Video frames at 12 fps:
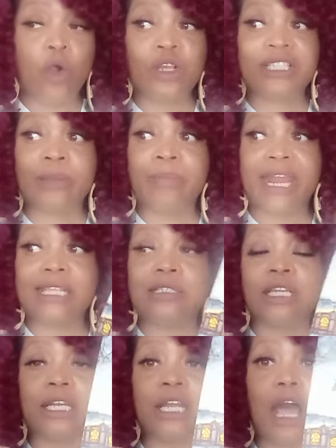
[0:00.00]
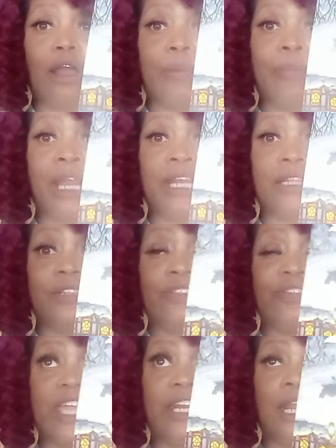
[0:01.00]
Or somebody's looking at all the money
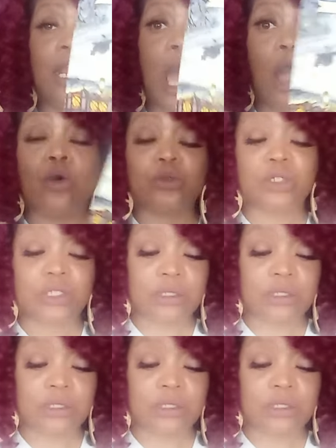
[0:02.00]
that they done lost.